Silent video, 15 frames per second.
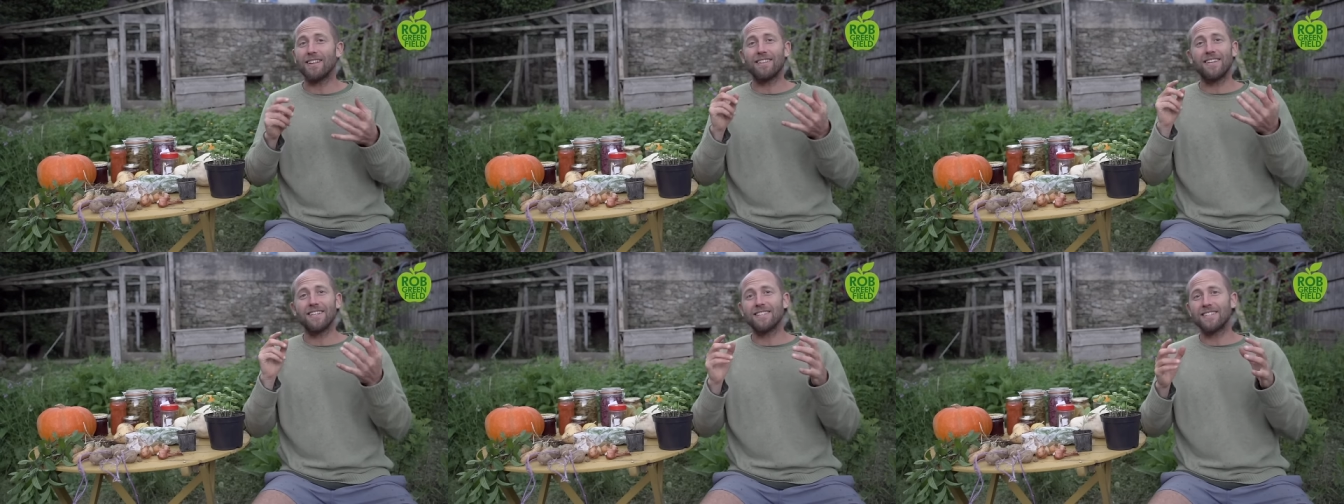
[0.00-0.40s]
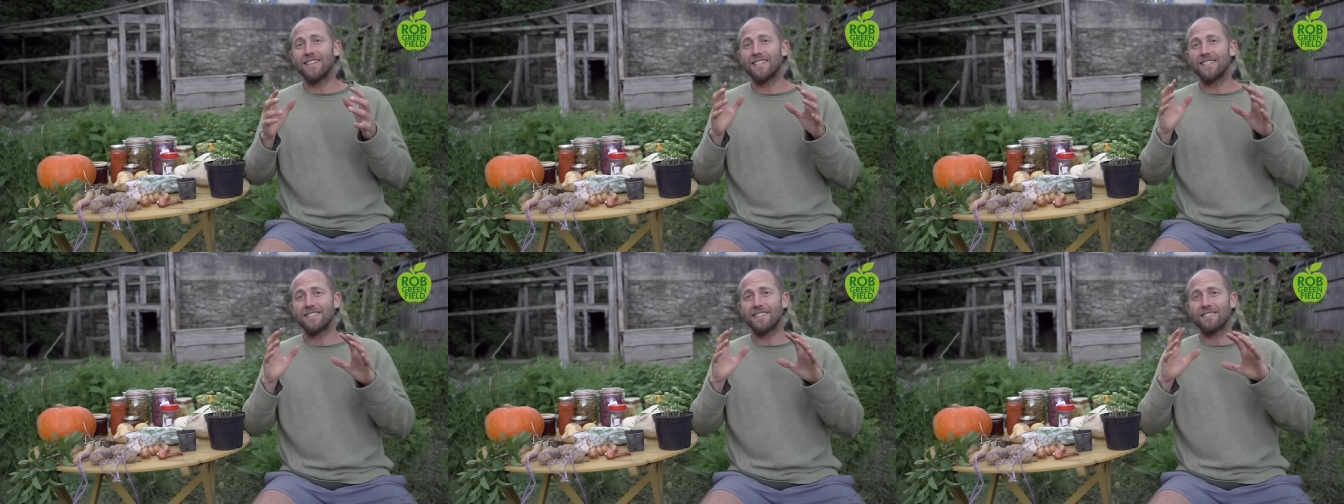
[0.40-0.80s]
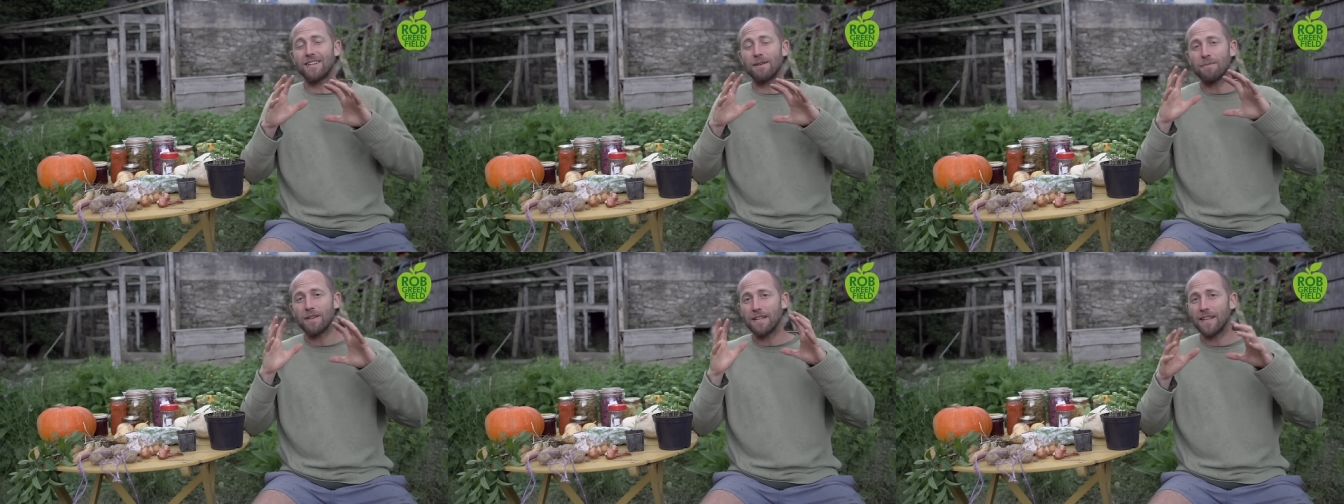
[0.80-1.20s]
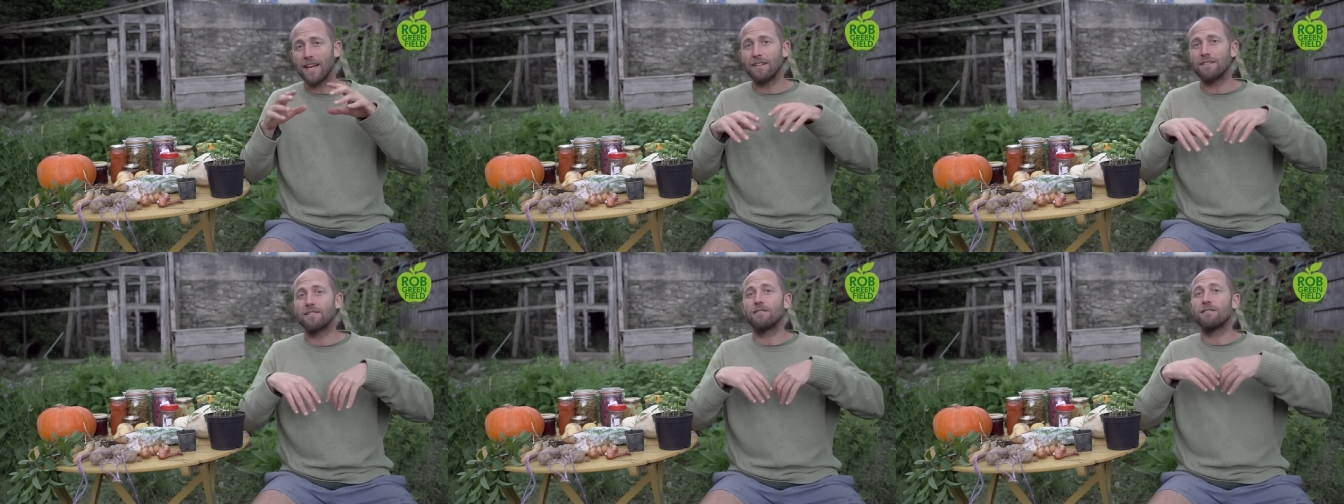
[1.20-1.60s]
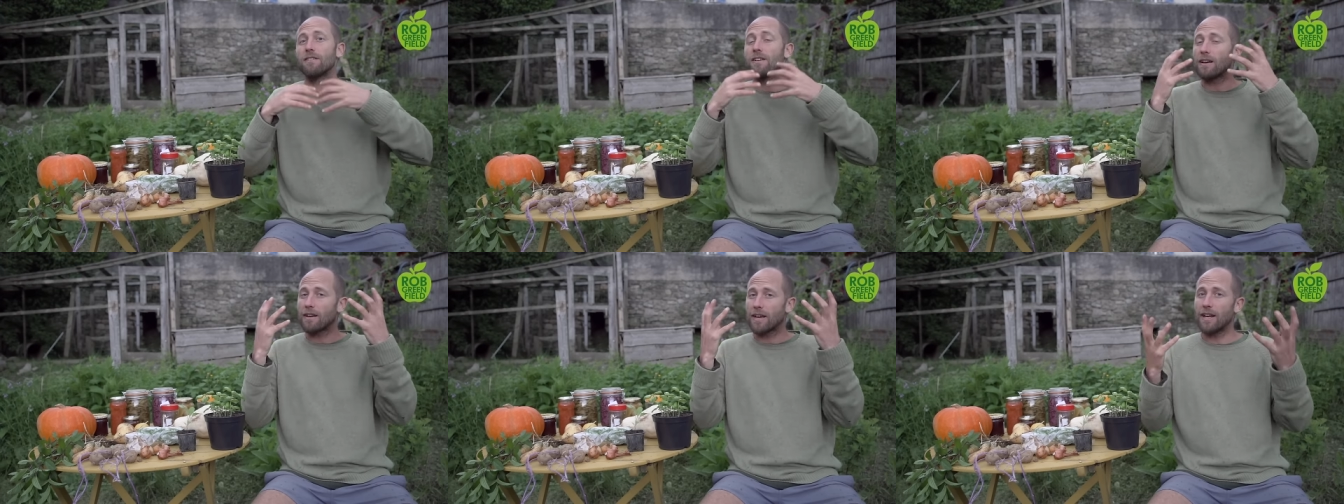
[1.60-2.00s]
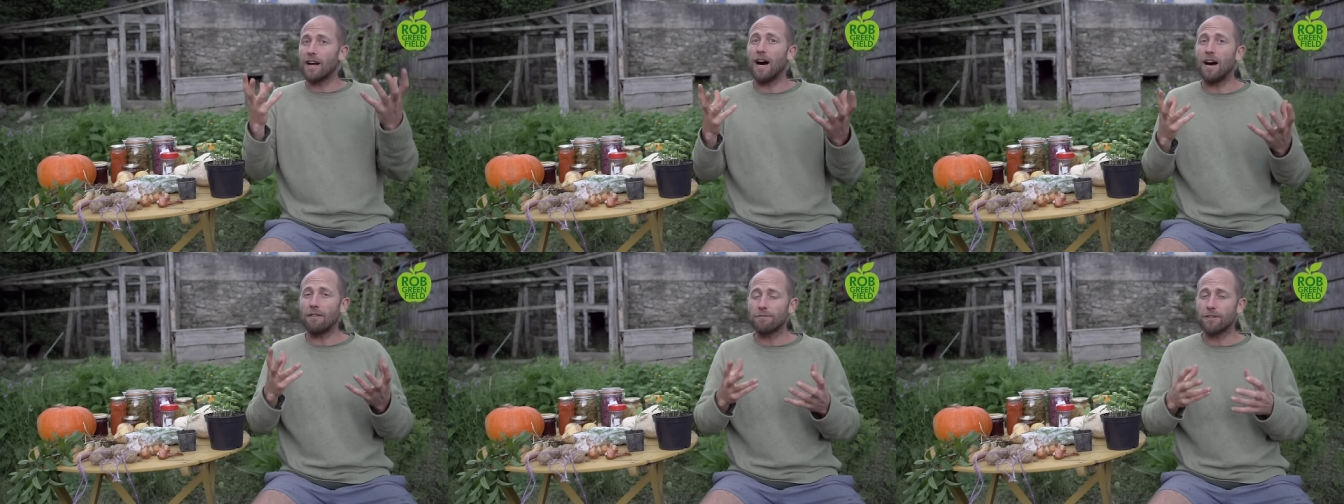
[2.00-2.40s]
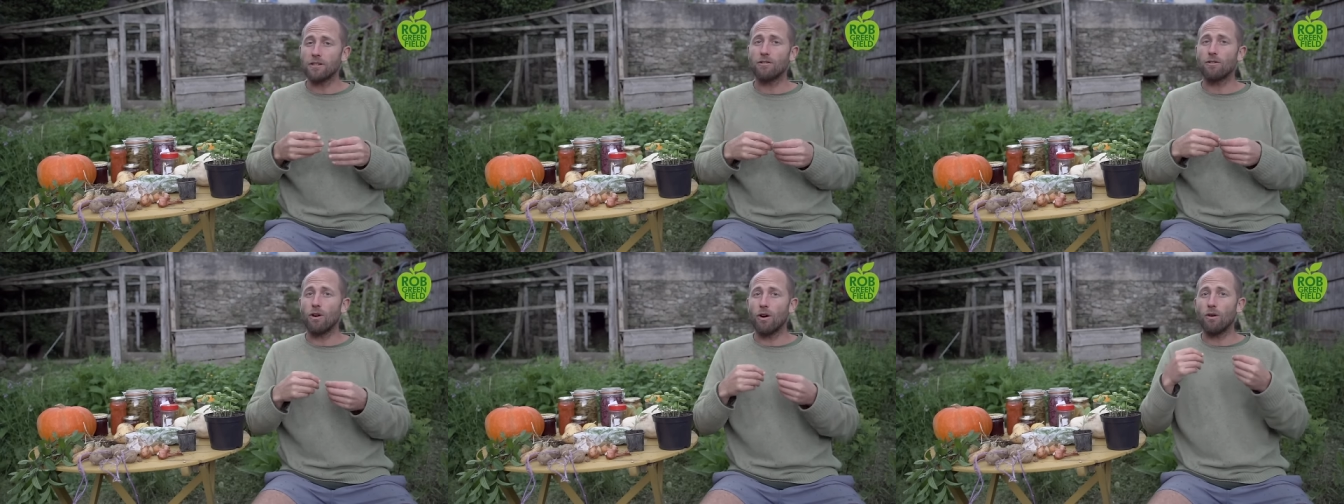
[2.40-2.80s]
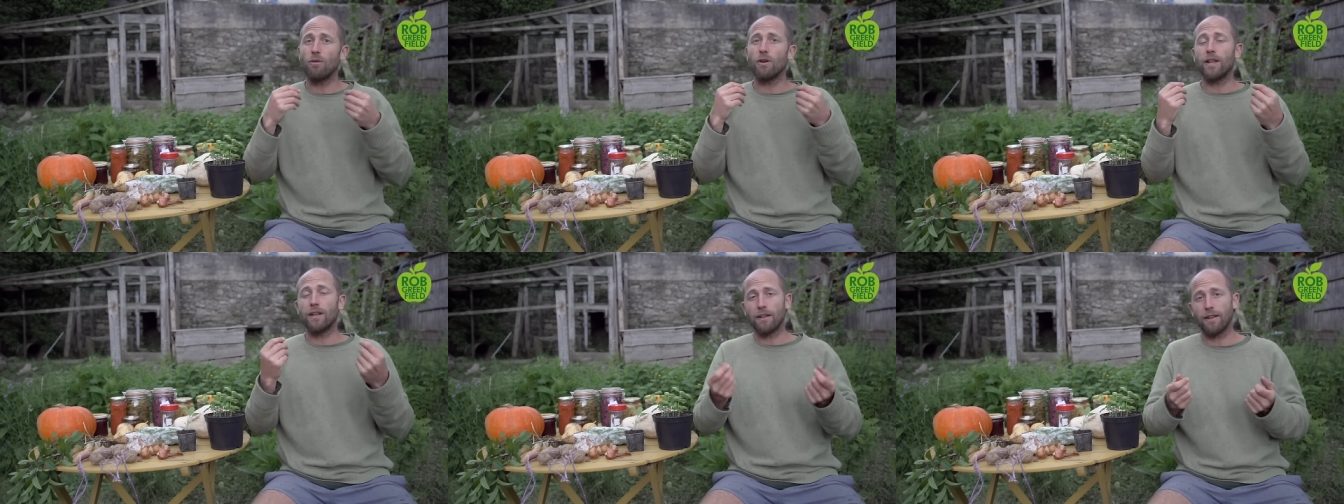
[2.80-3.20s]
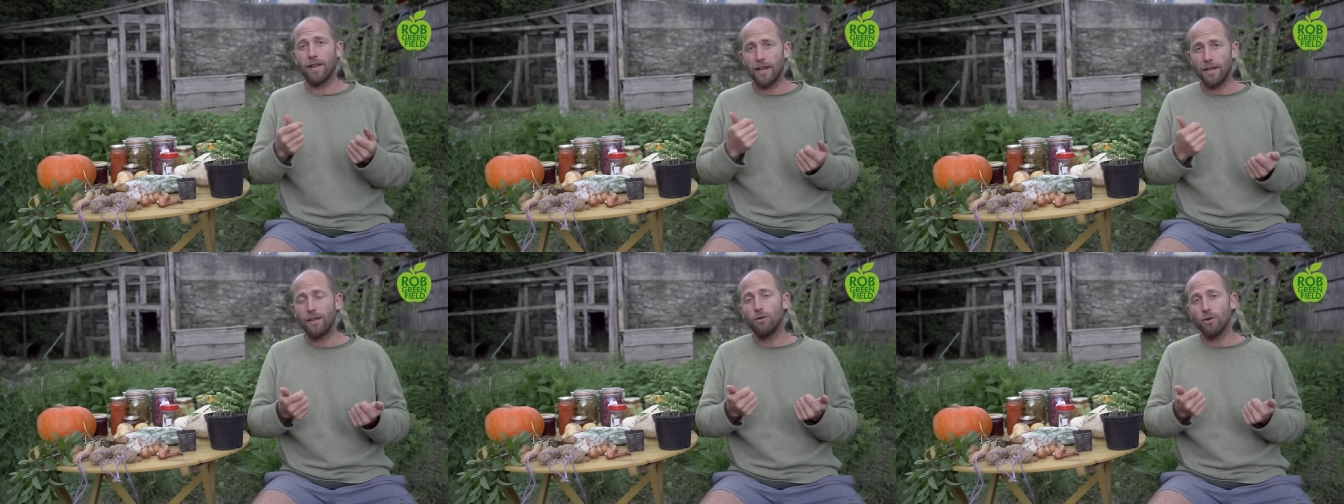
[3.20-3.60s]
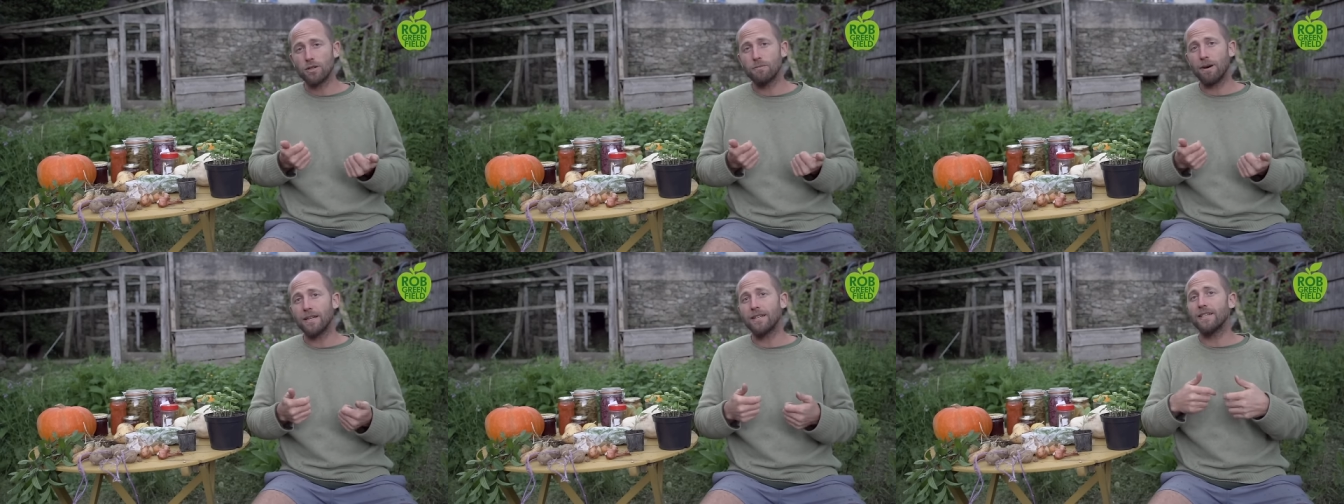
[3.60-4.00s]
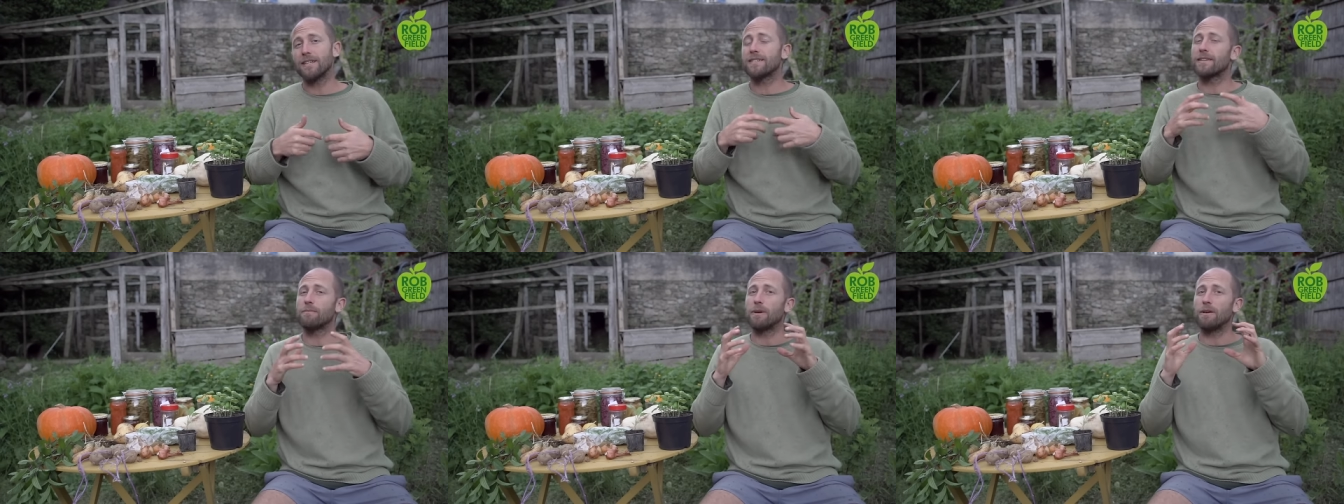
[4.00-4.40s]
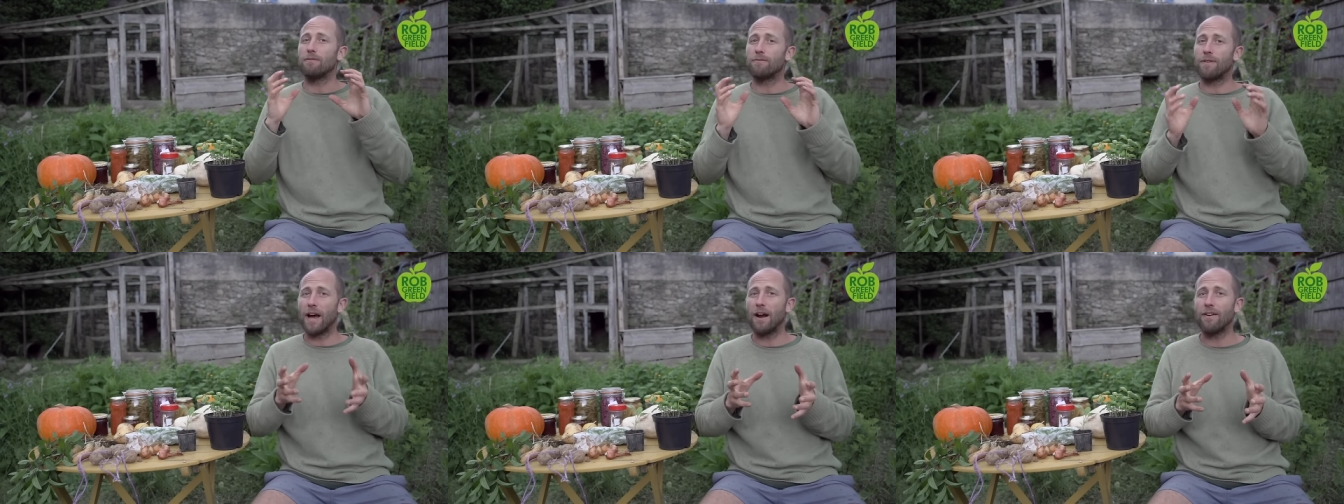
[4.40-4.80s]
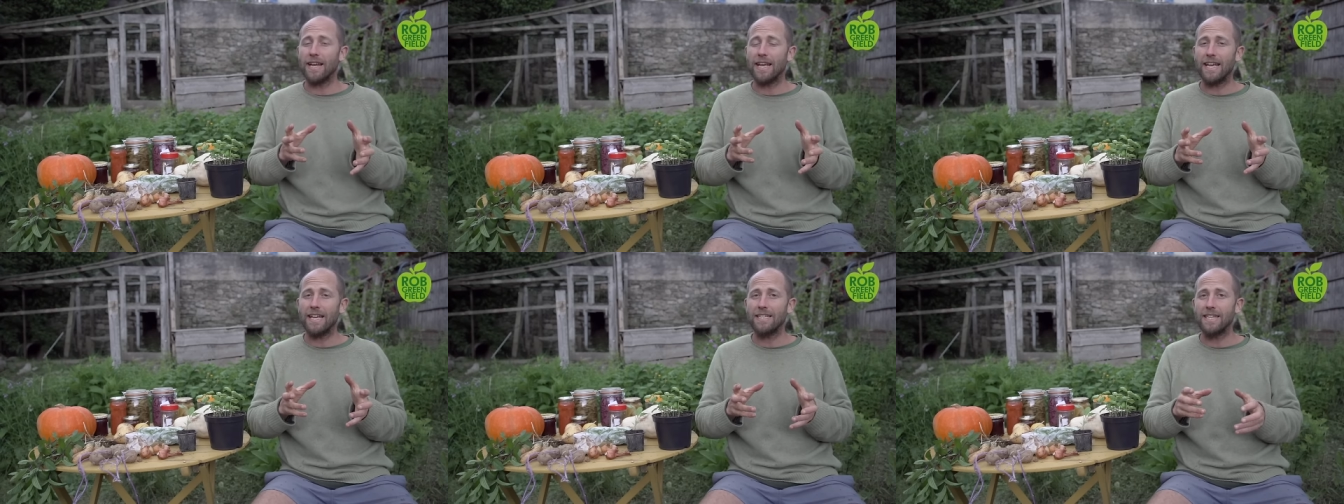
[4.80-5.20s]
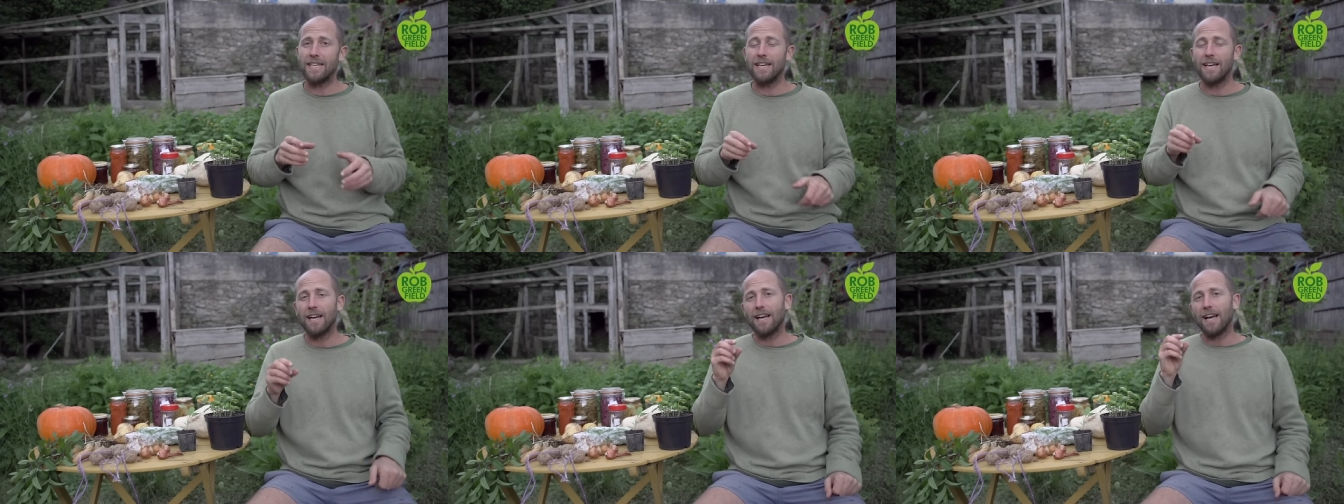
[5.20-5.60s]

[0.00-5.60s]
This is something that can often grow in, in huge abundance and be very easy.